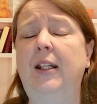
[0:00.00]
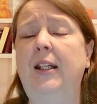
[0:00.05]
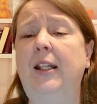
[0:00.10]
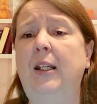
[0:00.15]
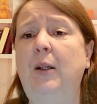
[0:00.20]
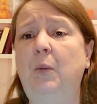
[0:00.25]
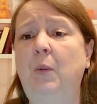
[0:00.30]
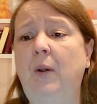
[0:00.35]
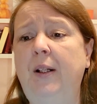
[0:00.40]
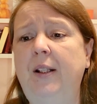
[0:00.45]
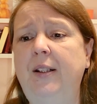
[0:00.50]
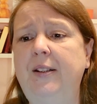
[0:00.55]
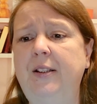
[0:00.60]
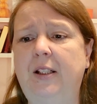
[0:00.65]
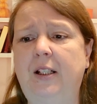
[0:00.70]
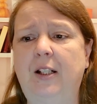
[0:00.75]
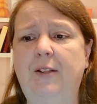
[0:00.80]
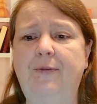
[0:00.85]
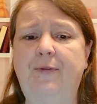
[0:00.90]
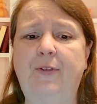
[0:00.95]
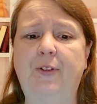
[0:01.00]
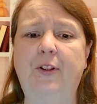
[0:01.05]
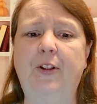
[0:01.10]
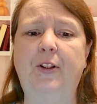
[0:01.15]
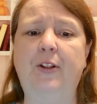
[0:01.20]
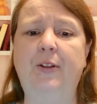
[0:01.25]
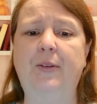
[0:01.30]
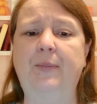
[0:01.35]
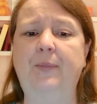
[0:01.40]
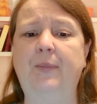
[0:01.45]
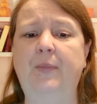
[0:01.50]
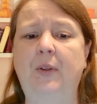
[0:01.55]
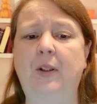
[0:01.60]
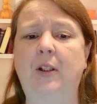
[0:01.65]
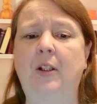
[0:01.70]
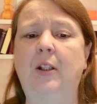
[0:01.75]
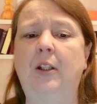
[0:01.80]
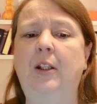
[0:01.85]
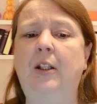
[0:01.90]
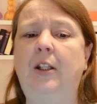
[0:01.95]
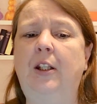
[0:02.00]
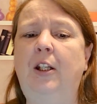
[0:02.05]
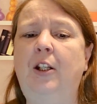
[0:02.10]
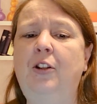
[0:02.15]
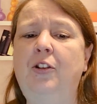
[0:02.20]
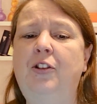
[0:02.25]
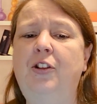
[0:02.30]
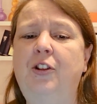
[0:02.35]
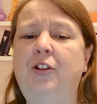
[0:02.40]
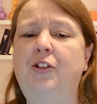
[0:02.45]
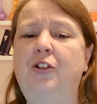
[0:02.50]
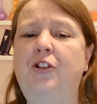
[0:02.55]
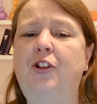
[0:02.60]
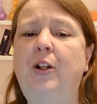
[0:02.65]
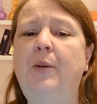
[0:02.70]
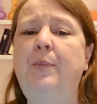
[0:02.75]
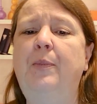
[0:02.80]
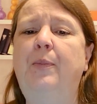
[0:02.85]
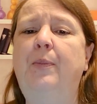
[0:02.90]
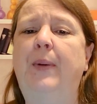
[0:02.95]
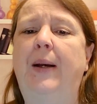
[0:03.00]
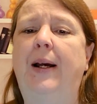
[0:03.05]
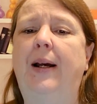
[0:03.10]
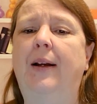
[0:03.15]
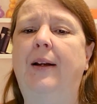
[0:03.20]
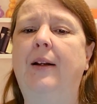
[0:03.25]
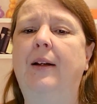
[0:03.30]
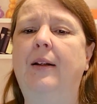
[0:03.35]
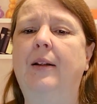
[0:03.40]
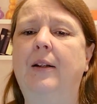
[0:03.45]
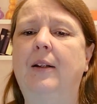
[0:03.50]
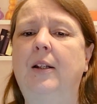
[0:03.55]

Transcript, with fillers: He wanted to comfort her. Kirsha jumped back.